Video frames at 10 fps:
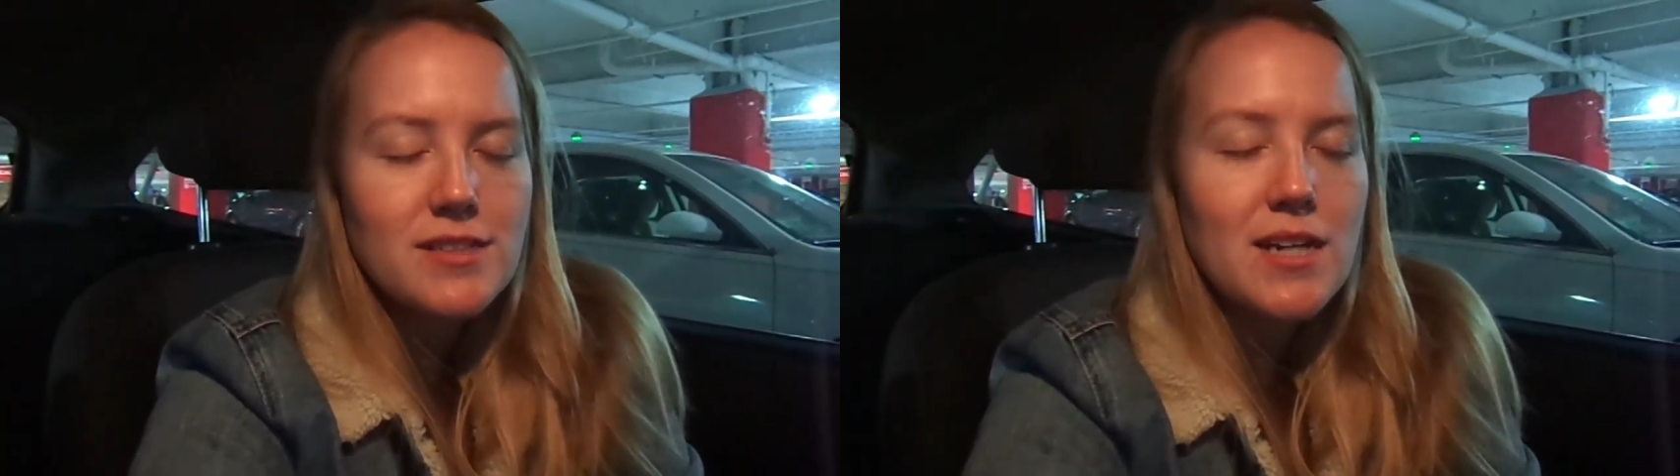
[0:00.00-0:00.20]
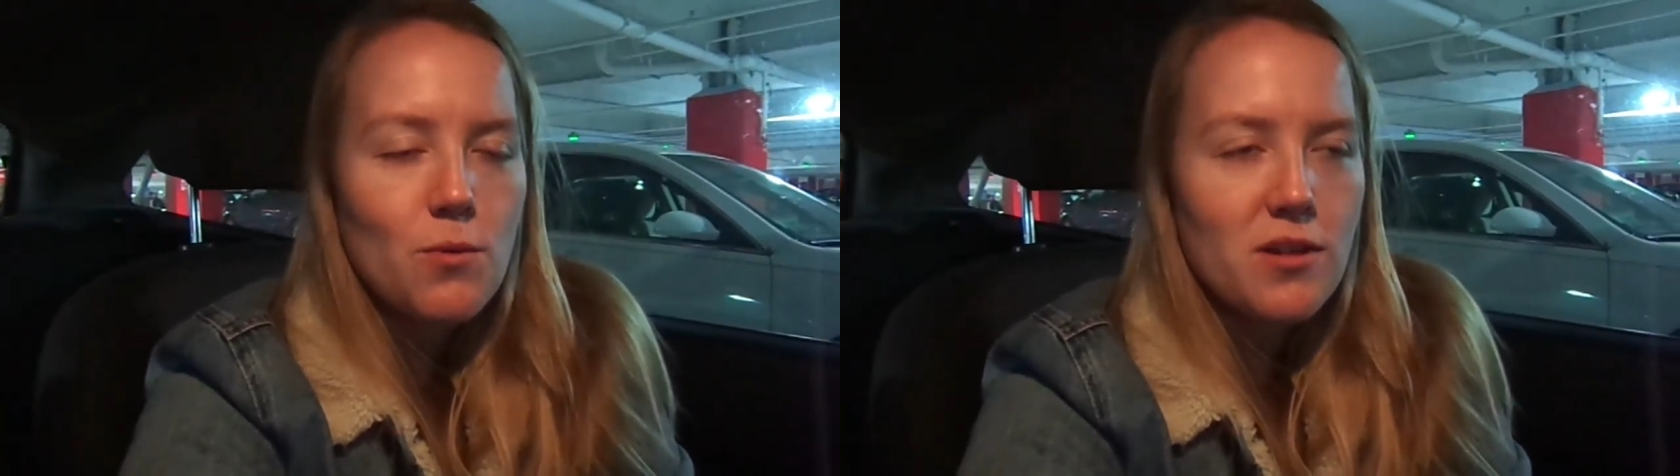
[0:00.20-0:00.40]

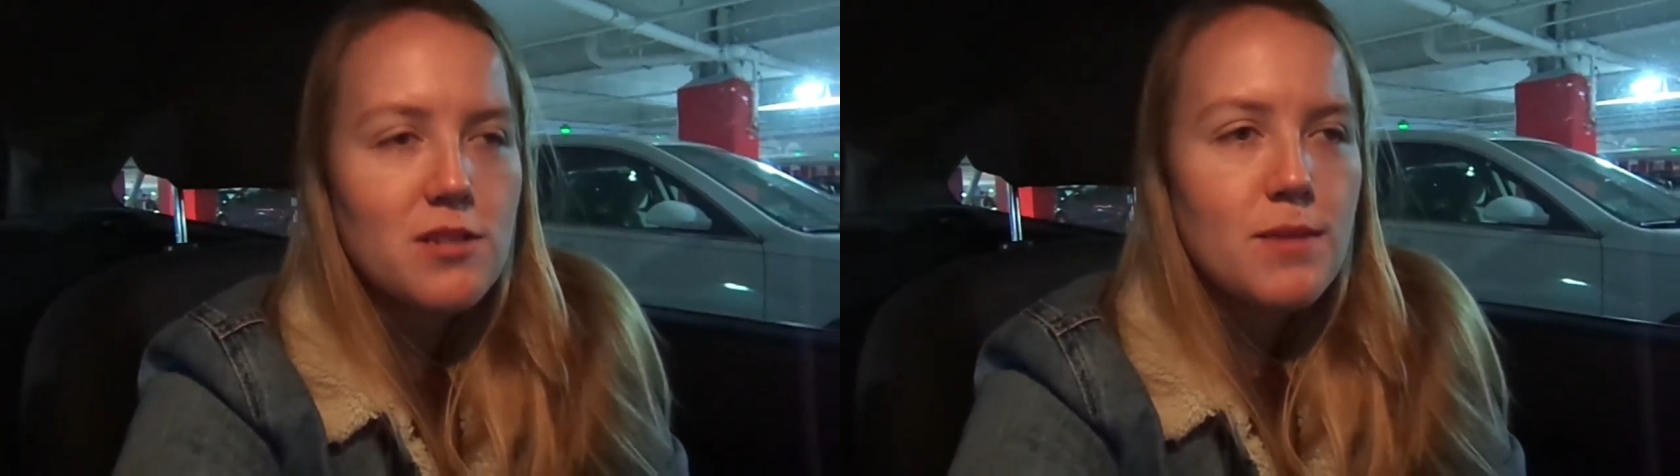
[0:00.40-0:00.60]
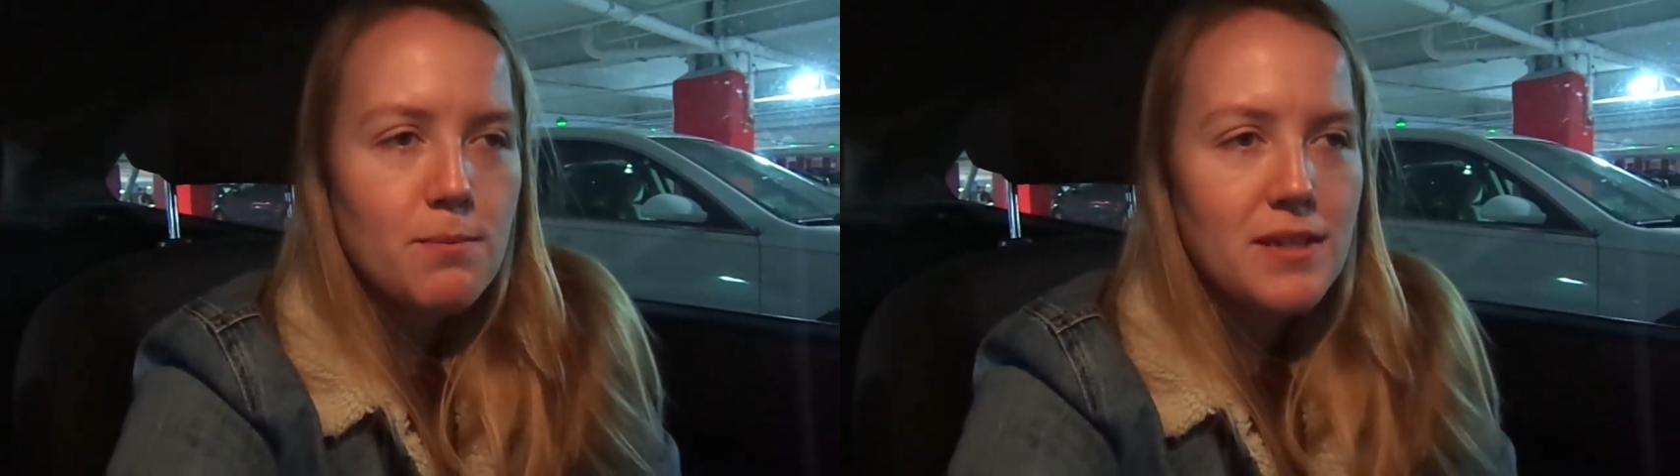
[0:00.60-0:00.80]
and I wanted
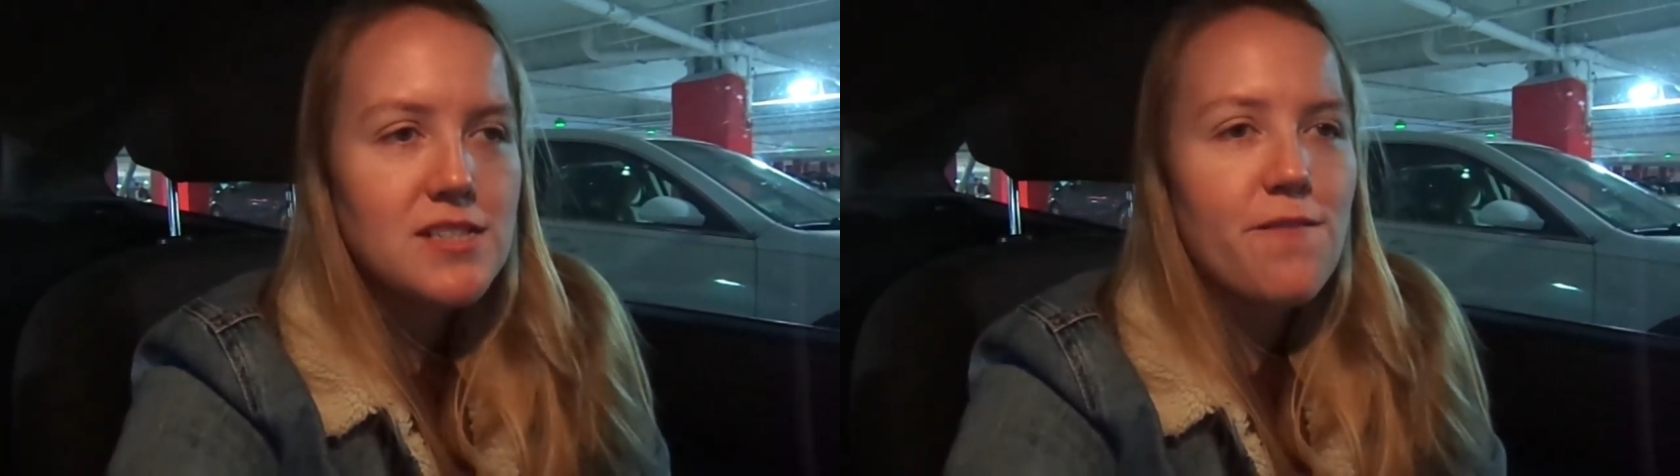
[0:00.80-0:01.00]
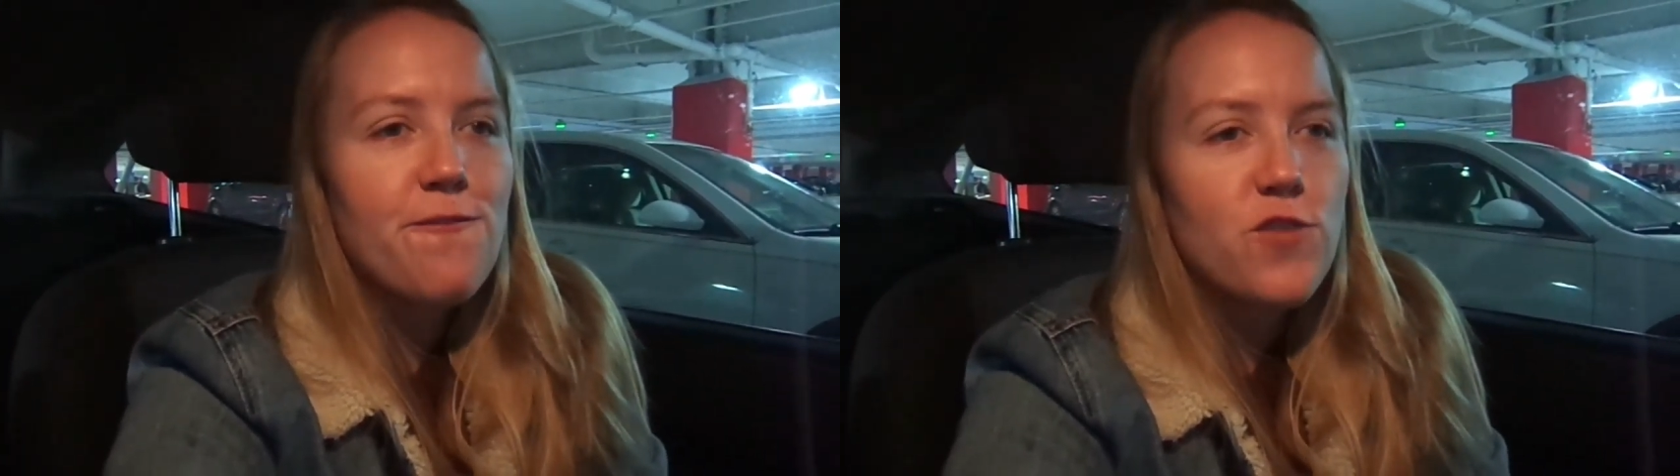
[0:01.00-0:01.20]
to make
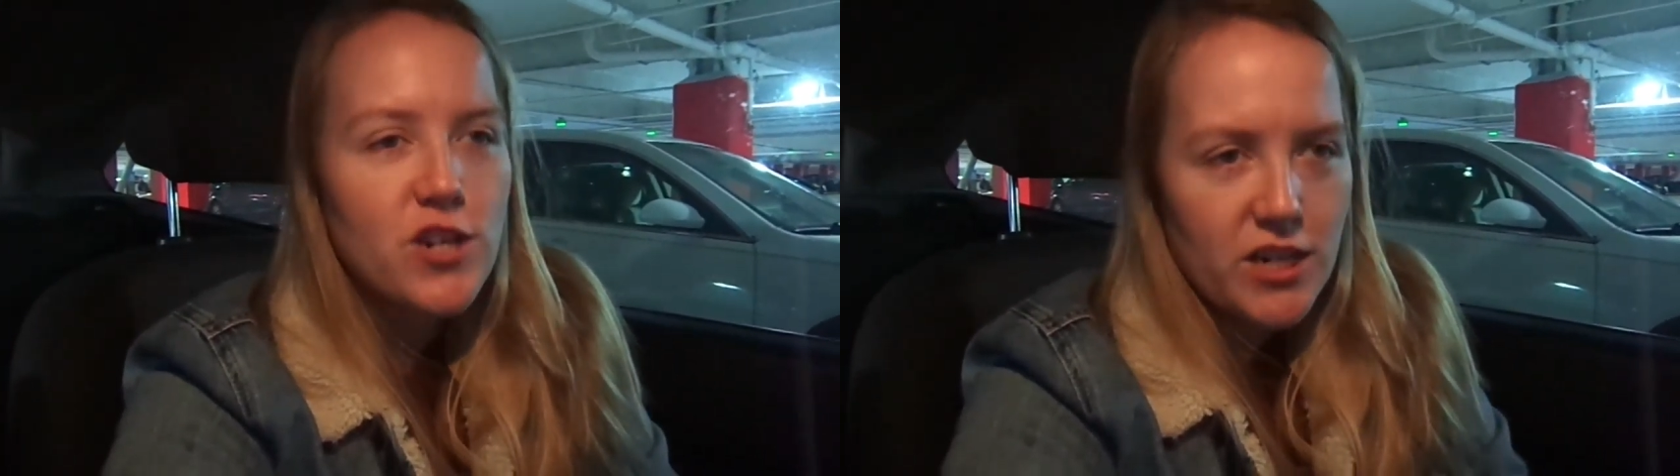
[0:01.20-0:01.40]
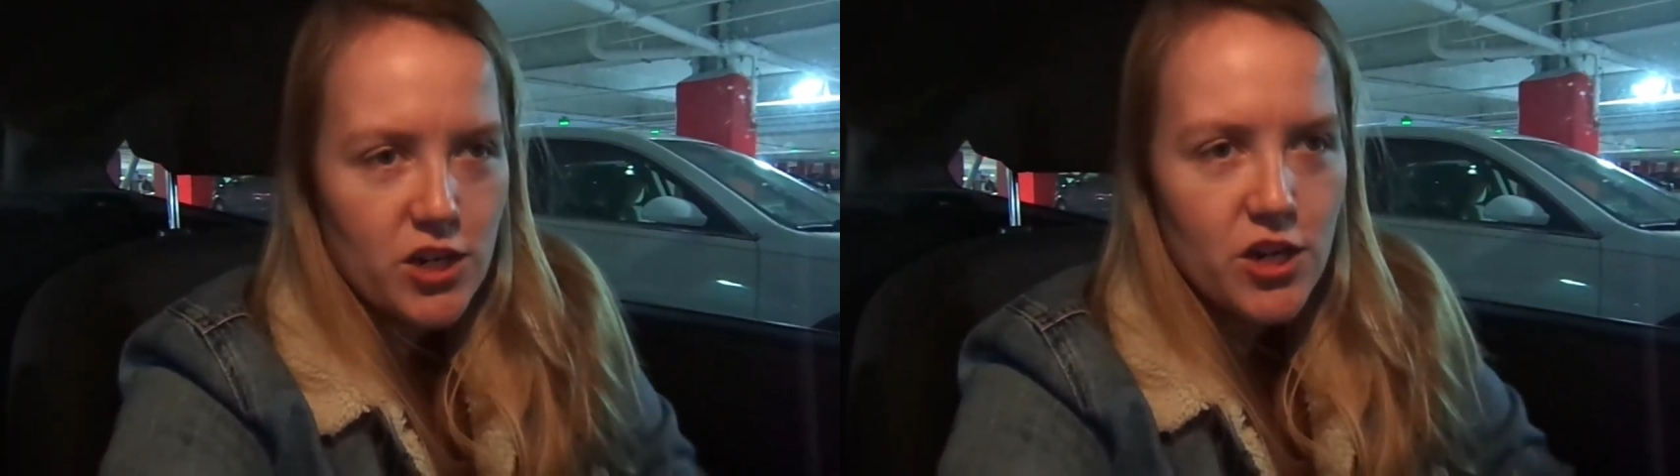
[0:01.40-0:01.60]
pizza for
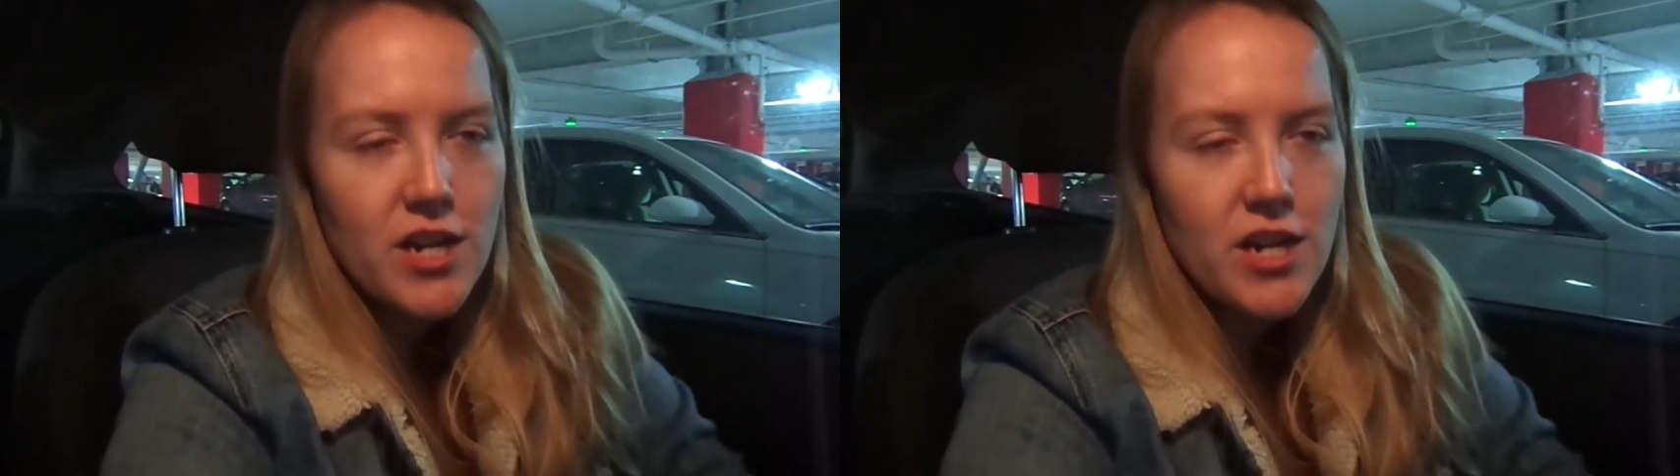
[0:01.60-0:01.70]
dinner.